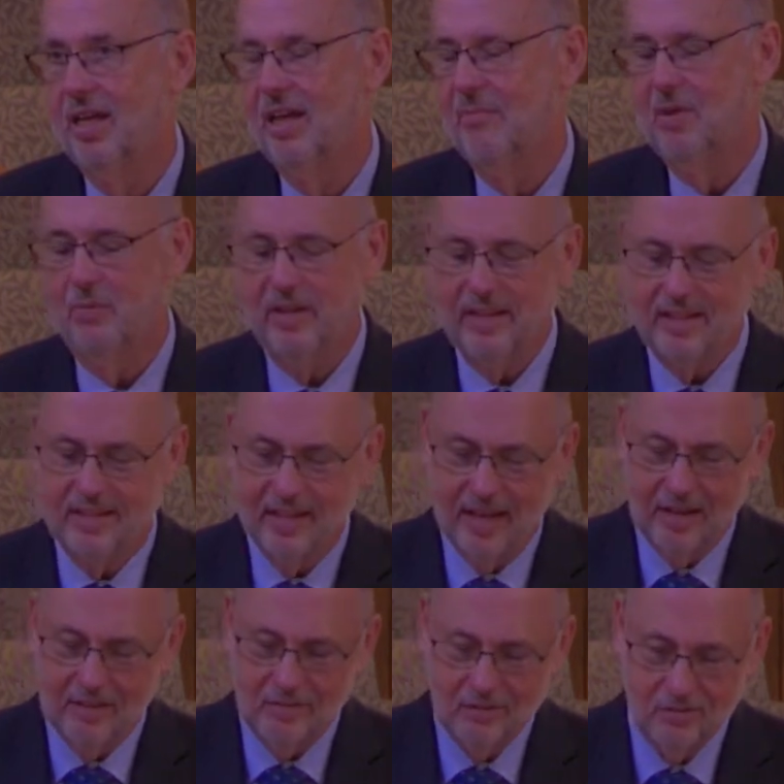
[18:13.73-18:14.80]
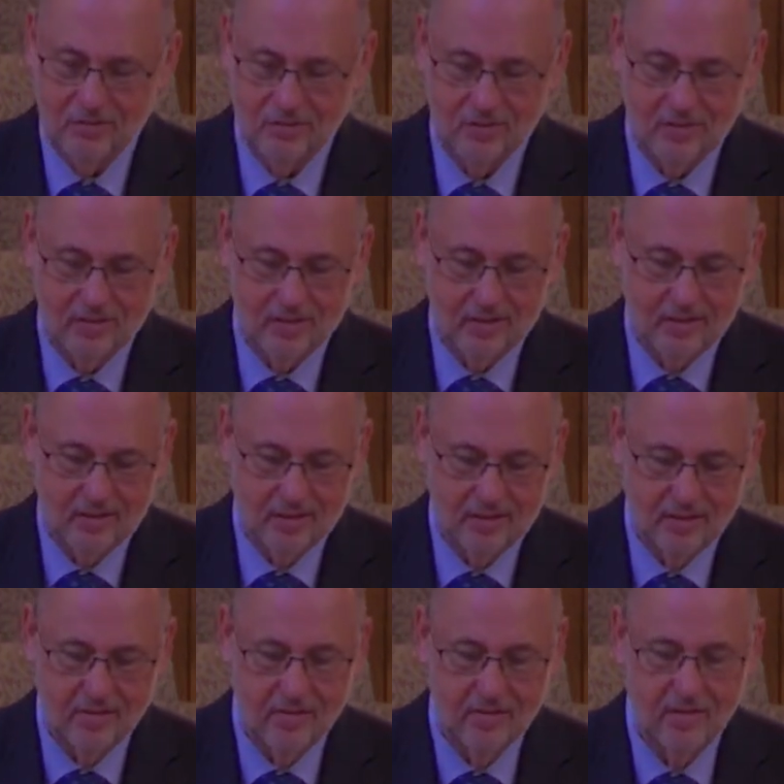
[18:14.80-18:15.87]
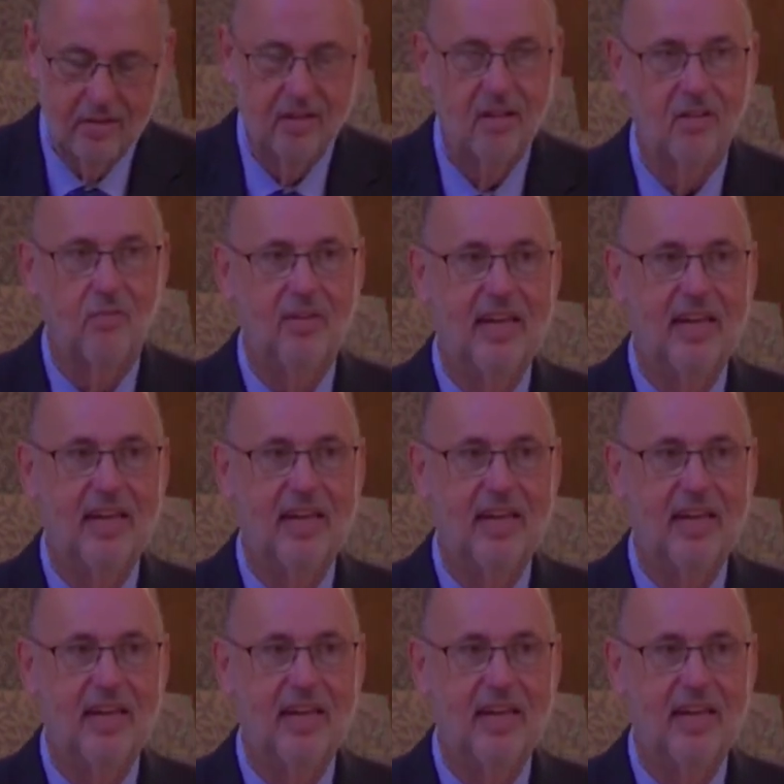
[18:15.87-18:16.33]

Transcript: When it does, we